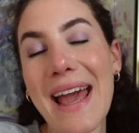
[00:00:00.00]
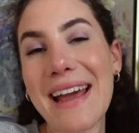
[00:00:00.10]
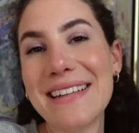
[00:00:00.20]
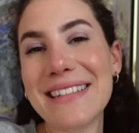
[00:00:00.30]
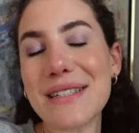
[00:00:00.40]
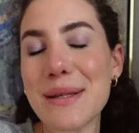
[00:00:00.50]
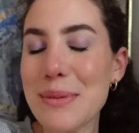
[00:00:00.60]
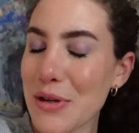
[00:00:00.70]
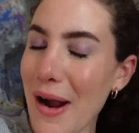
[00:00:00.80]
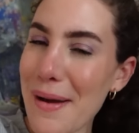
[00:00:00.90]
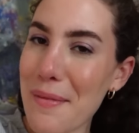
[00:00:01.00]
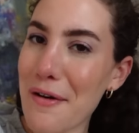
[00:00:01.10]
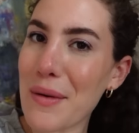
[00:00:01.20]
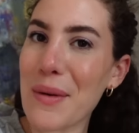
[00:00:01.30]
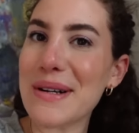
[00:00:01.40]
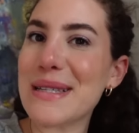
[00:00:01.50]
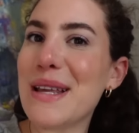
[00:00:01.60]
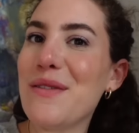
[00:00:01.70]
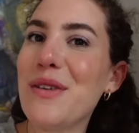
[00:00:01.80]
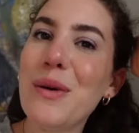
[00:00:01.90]
And subscribe, of course,
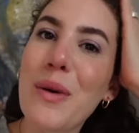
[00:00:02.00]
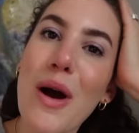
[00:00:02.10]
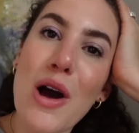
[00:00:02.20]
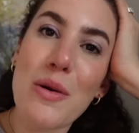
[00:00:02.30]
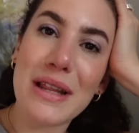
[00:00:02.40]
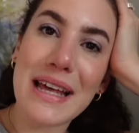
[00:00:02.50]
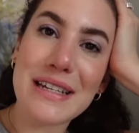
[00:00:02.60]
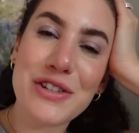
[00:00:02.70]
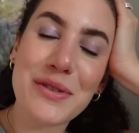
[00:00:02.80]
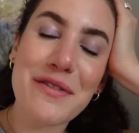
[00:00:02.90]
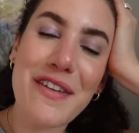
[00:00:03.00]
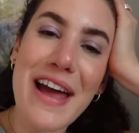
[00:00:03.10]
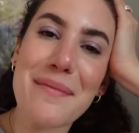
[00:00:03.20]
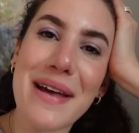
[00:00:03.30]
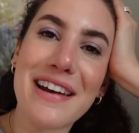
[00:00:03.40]
if you would like to join the fam.